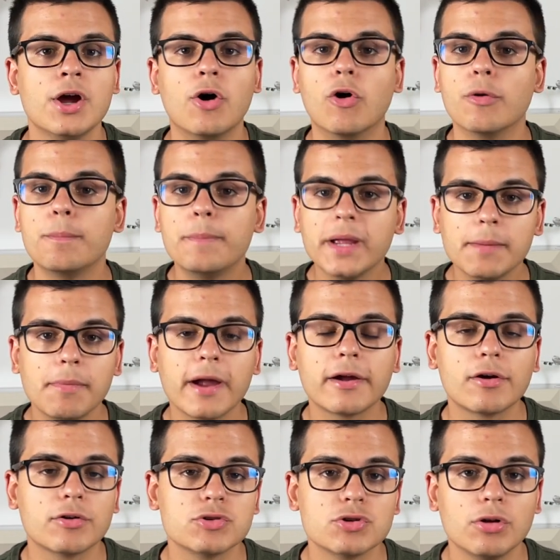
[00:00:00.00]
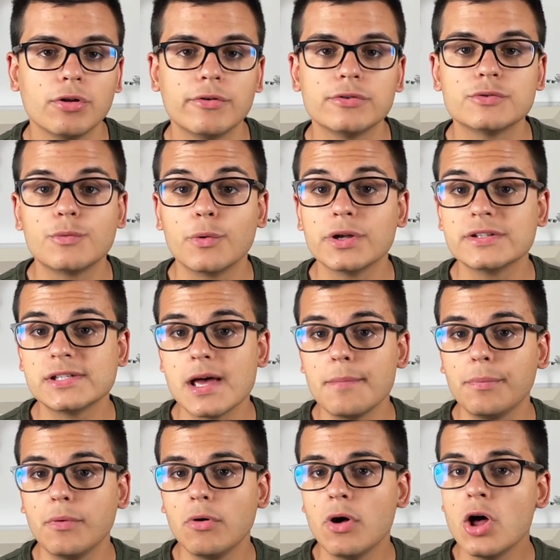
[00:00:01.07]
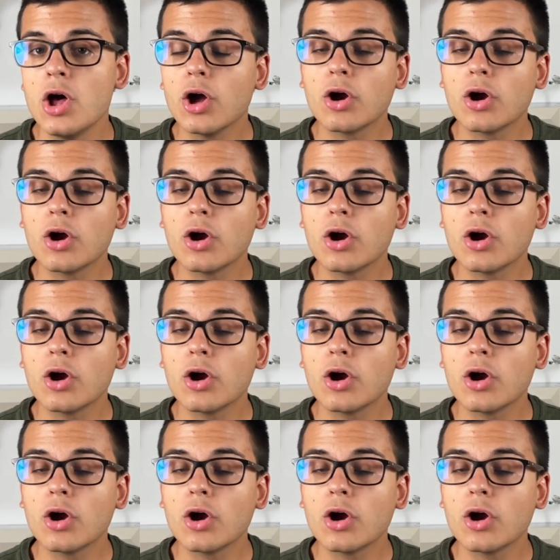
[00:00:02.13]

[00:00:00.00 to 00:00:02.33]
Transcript: or PIC microcontrollers, for example,